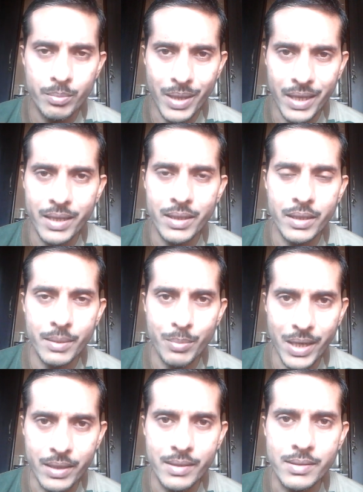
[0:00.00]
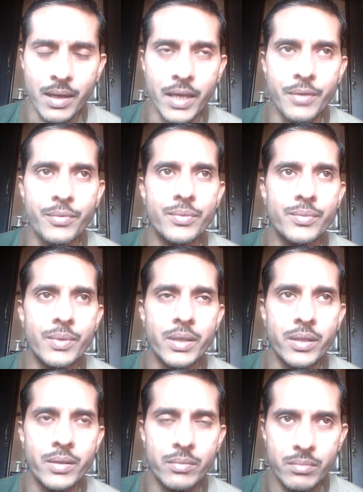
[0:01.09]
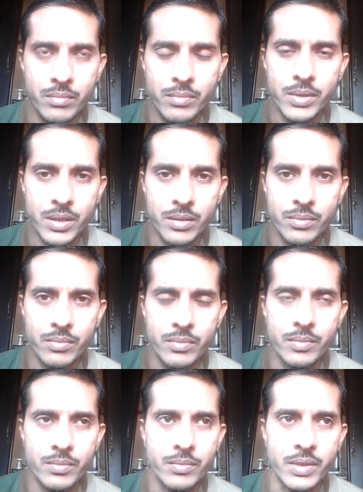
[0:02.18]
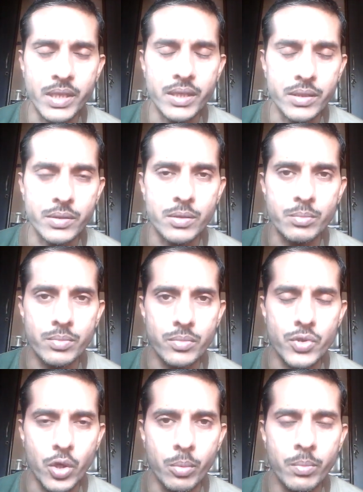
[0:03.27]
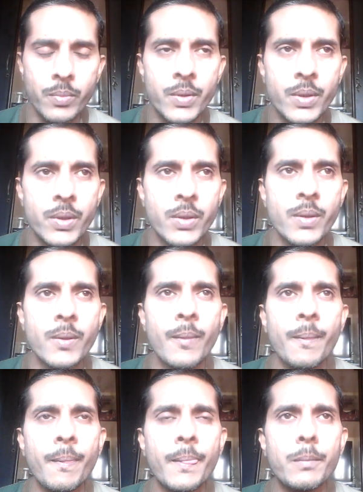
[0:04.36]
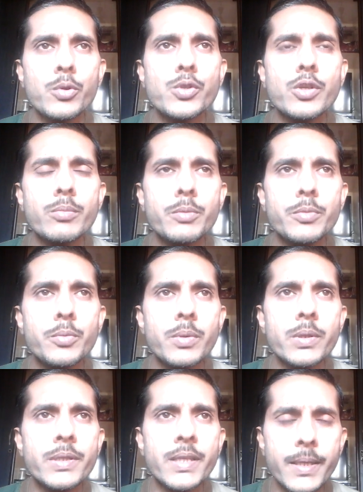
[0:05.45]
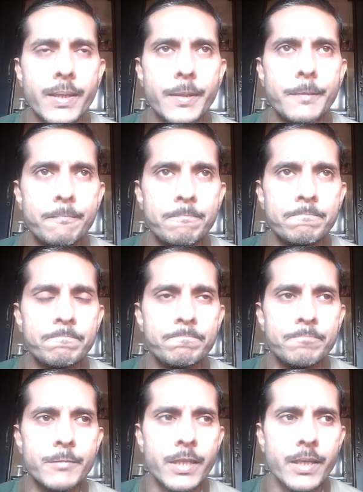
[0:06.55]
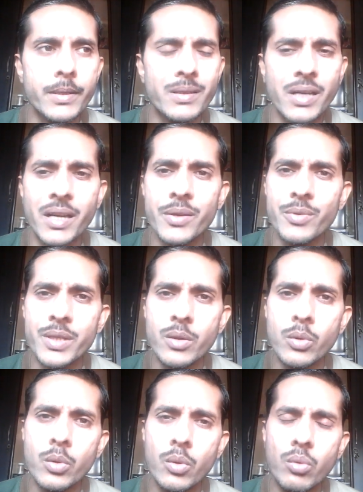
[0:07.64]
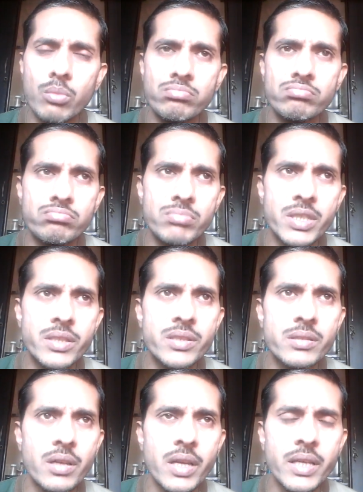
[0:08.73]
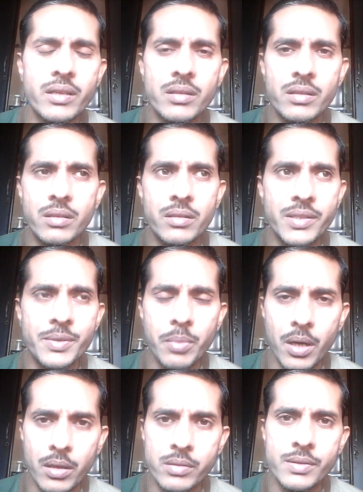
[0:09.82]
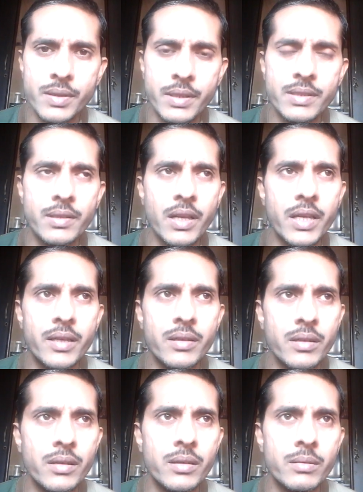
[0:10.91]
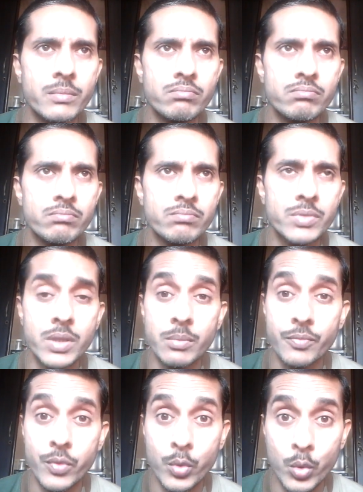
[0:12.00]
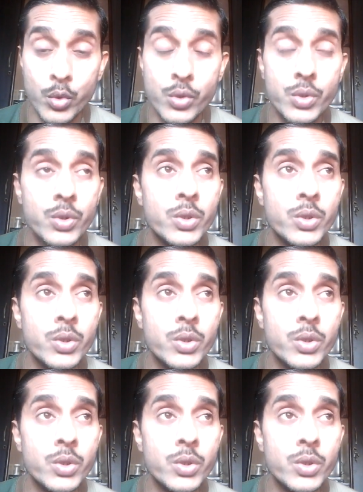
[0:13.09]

practice life and my 10 years of job, most of the people think that Ayurveda, oh, it's like spas, it's like some foods,